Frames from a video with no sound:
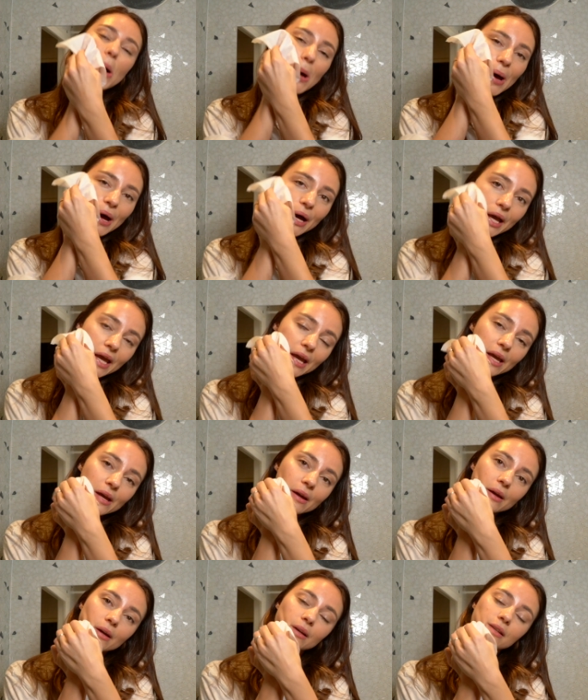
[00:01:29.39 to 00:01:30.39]

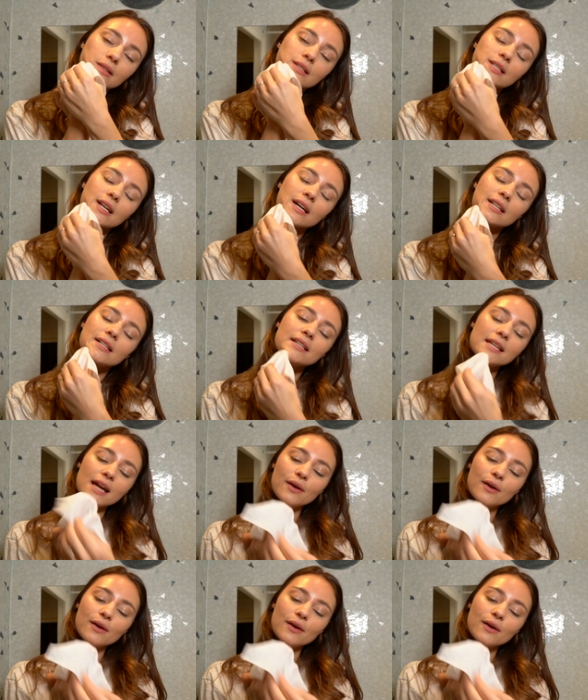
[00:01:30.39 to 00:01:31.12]
I start on the